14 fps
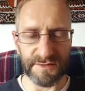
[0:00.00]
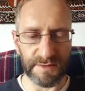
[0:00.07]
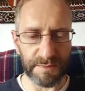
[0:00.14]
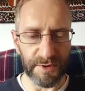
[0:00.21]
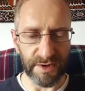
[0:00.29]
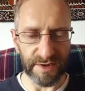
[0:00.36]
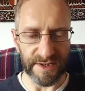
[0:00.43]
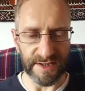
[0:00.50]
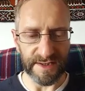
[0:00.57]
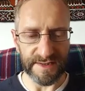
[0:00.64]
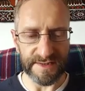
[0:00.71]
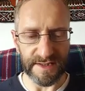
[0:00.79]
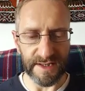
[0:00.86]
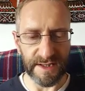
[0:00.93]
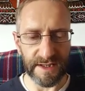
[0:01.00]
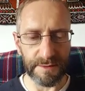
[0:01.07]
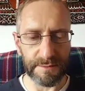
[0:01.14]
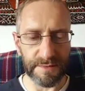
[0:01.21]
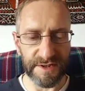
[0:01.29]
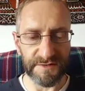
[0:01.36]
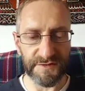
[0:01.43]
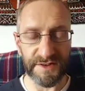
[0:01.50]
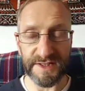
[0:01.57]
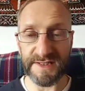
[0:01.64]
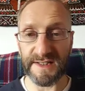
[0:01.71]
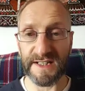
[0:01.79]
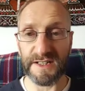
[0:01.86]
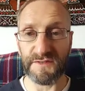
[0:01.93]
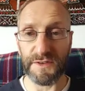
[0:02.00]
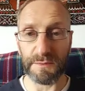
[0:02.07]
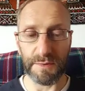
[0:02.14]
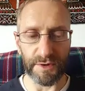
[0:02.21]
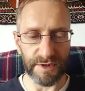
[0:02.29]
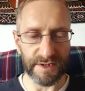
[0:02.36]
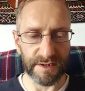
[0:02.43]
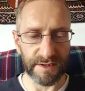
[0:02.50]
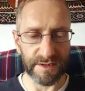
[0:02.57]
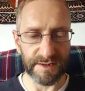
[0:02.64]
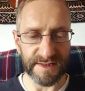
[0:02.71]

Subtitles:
report is the first line of the book.